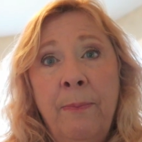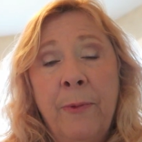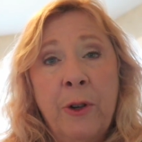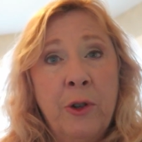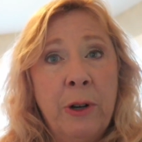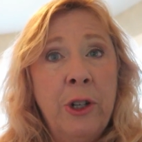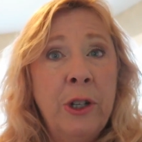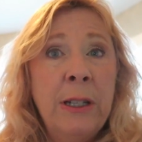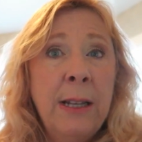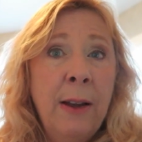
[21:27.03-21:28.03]

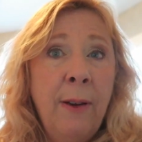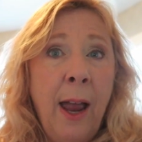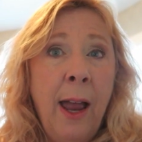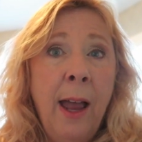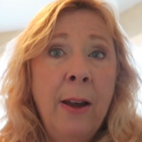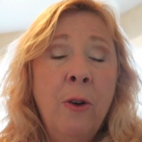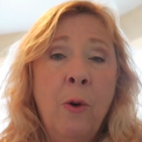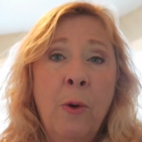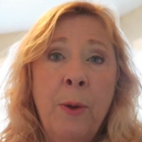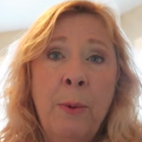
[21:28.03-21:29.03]
frustrations they've had,
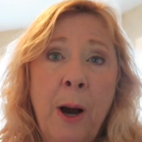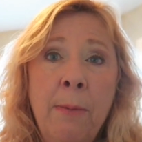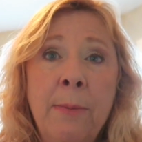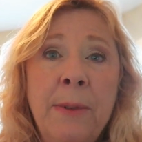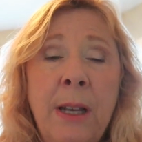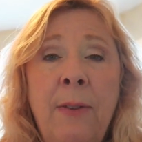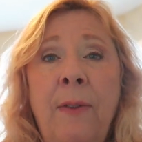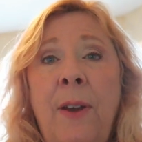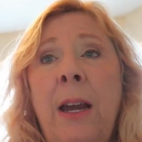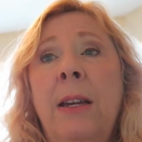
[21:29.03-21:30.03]
or the problems they've
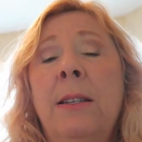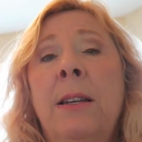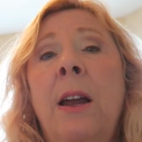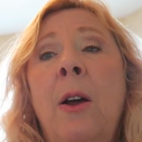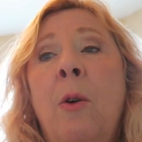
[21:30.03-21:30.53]
faced,